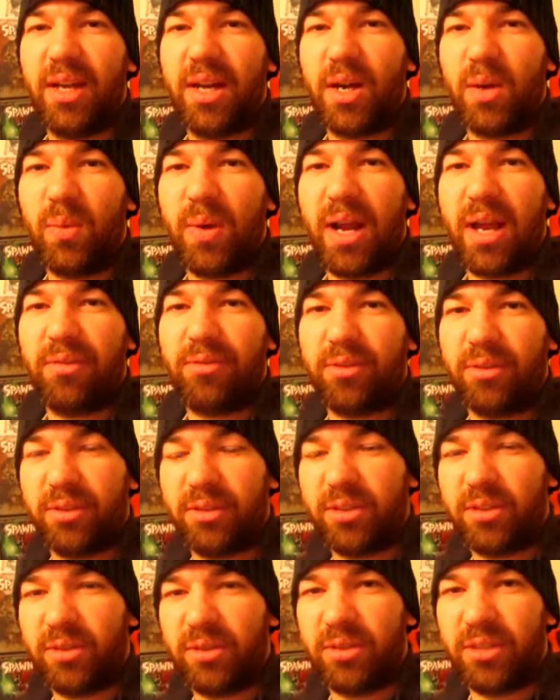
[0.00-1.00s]
a raffle,
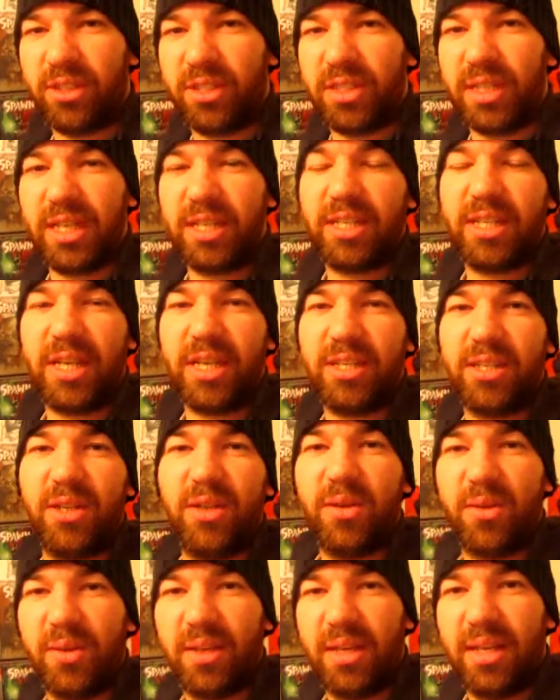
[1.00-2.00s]
so just to let you guys
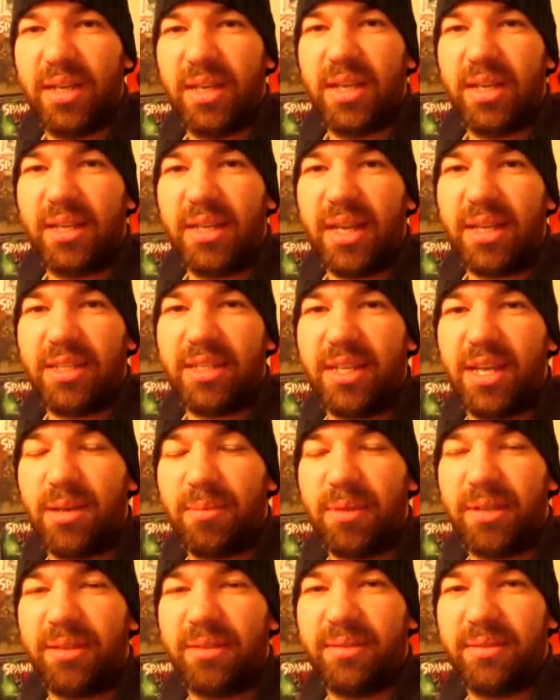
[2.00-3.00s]
know, that's
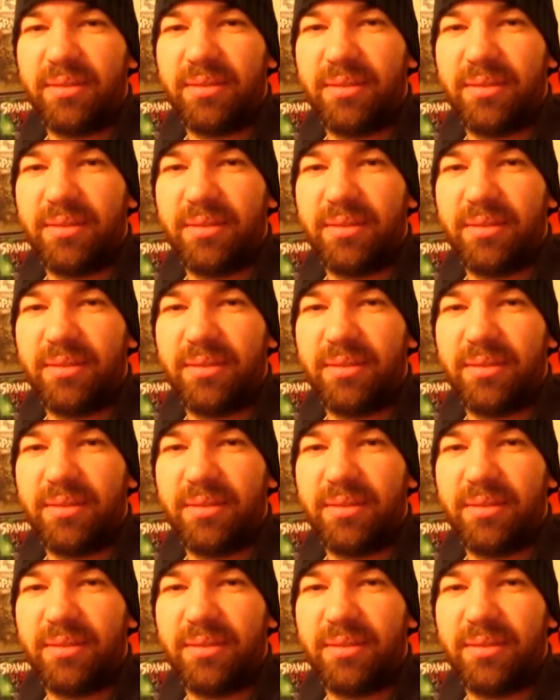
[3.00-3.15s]
coming.